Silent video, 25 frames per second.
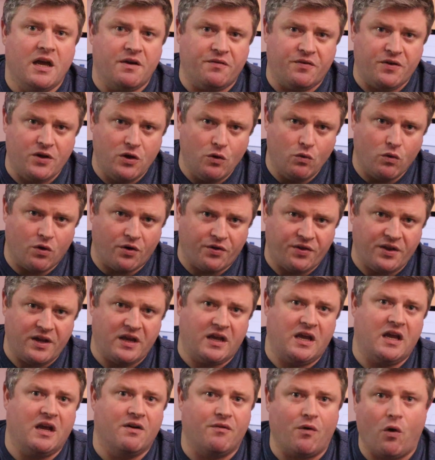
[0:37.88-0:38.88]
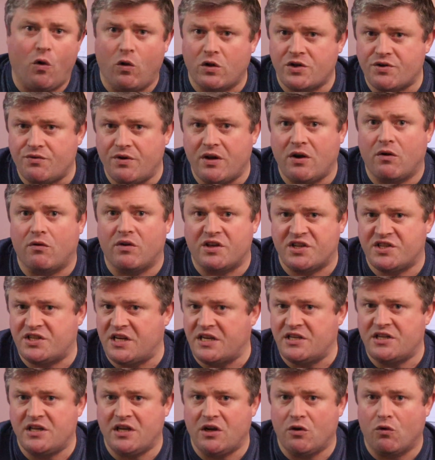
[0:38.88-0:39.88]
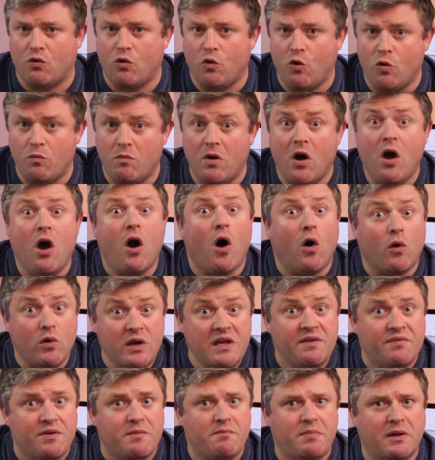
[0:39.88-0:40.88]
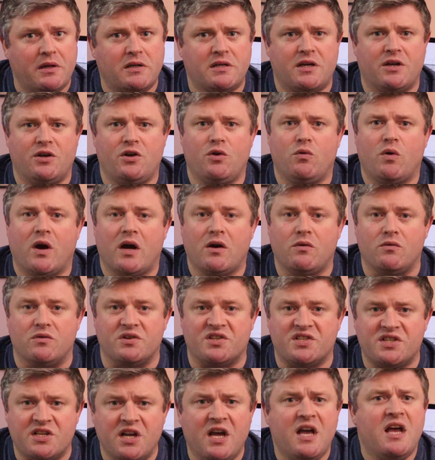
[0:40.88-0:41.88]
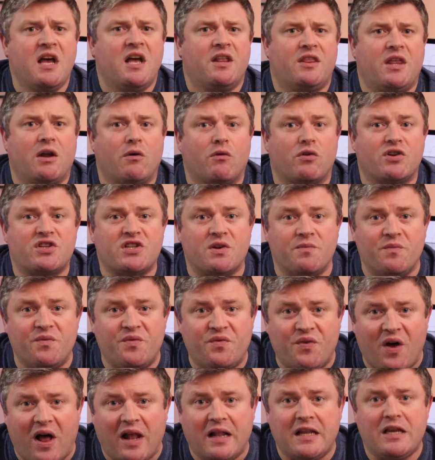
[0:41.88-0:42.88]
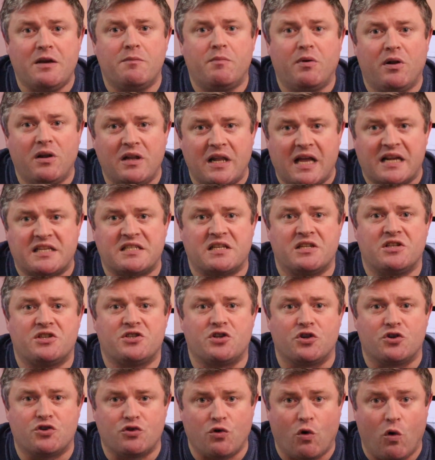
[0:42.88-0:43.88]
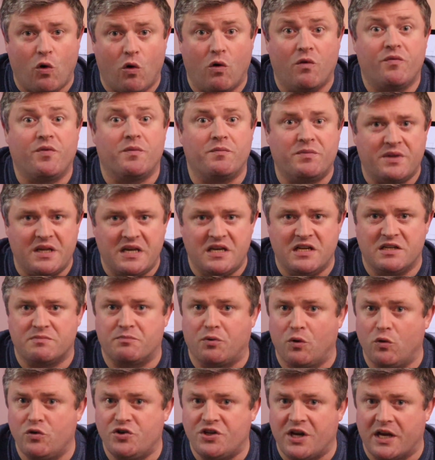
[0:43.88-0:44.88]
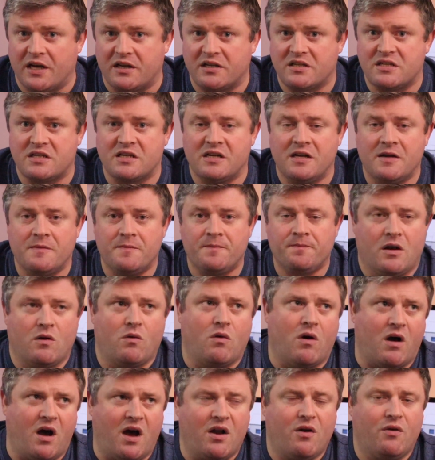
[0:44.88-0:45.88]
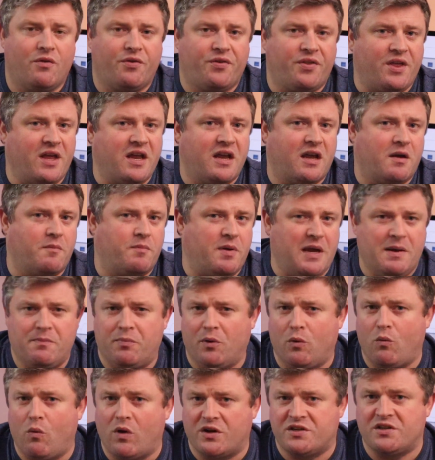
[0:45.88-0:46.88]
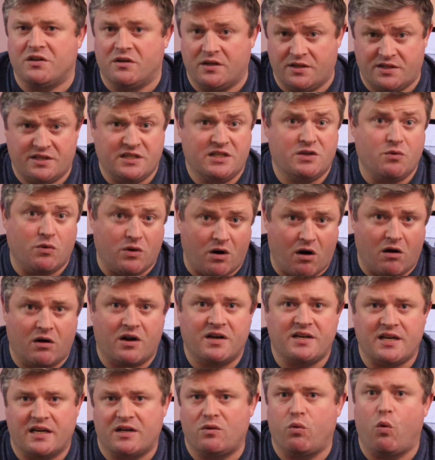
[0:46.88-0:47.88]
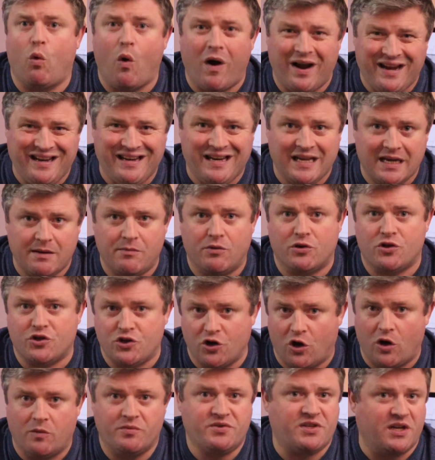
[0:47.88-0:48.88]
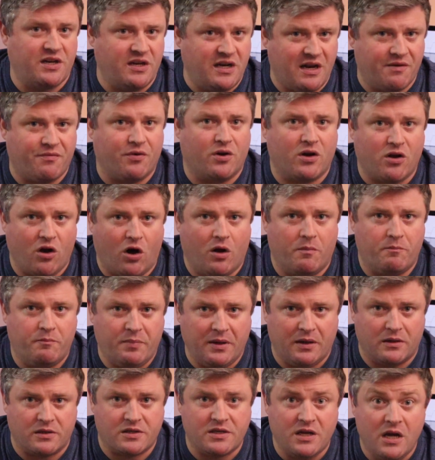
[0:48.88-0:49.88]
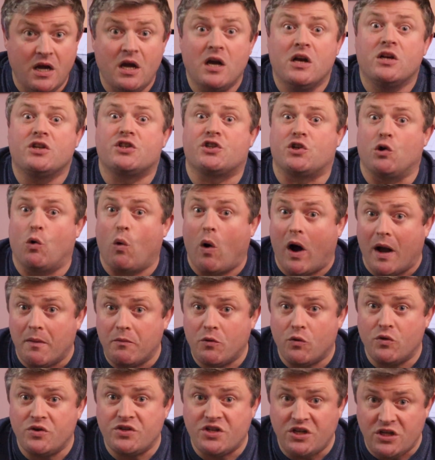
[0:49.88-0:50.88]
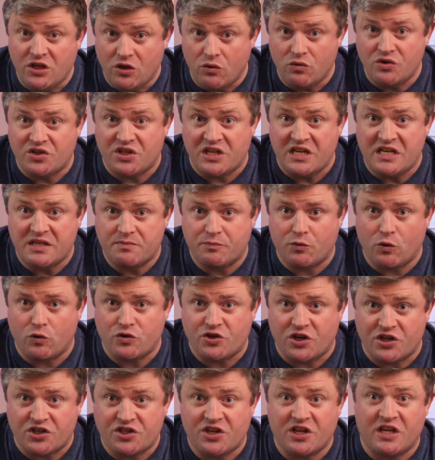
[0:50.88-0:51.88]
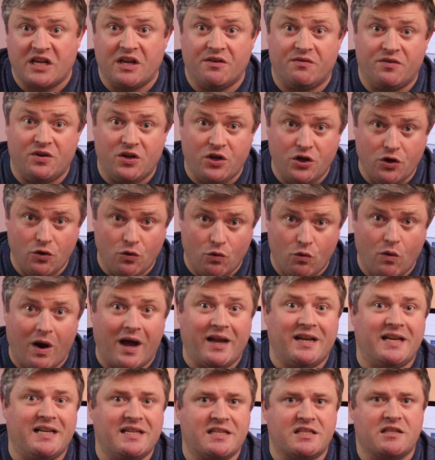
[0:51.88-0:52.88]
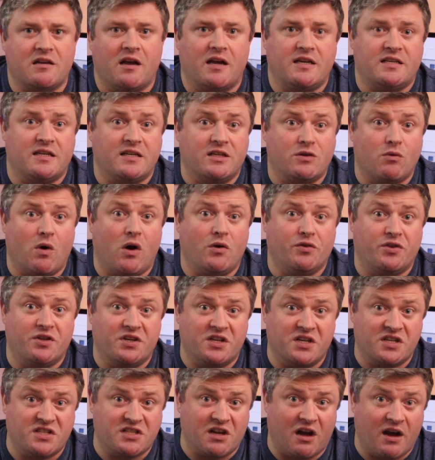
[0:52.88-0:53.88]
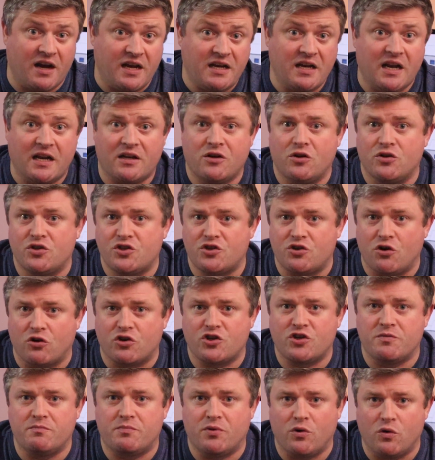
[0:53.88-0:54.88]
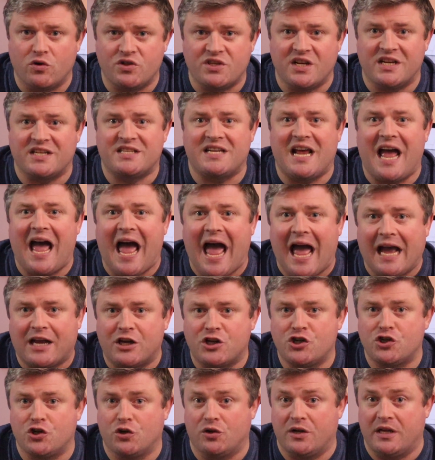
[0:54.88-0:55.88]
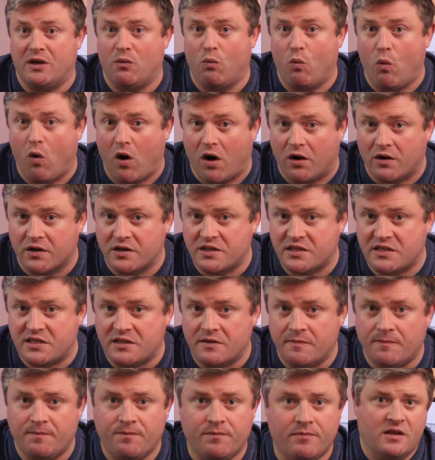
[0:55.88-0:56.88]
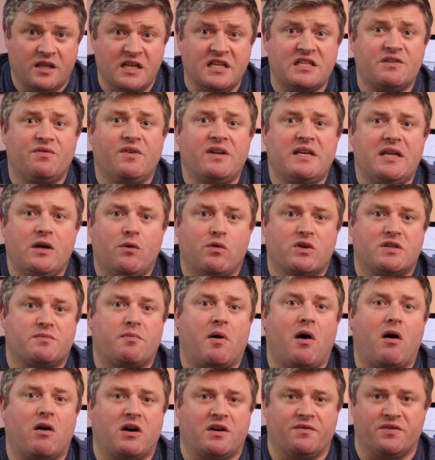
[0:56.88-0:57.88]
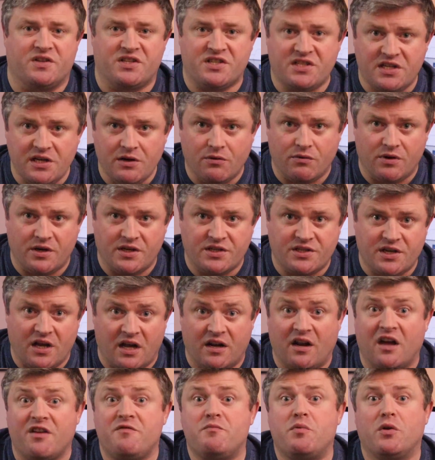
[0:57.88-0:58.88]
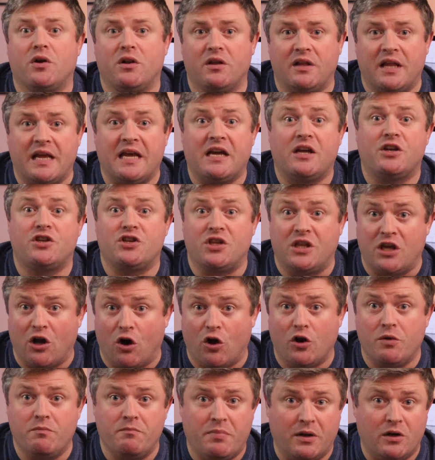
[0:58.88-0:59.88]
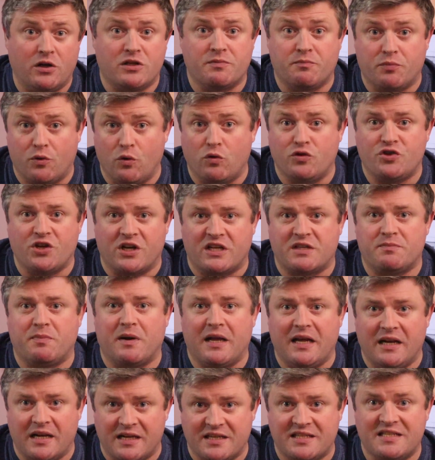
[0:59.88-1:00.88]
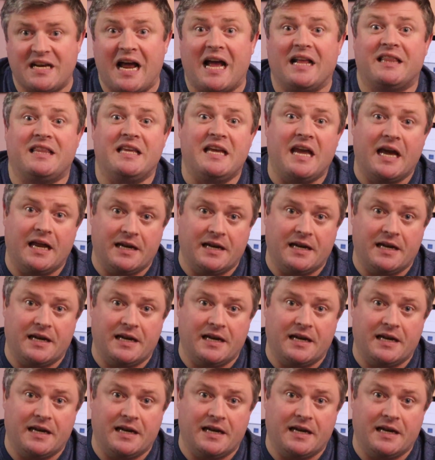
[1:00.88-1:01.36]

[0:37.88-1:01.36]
If you are thinking of altering or extending your home, or even building a new house, there are some valuable lessons to draw from these projects. Now, I don't think people want to listen to an architect whining about jobs that never got built, so I'm going to use these projects to give you an insight into how the design and construction process actually works. This video is part of a series, and I've put a link to the Unbuilt Projects playlist at the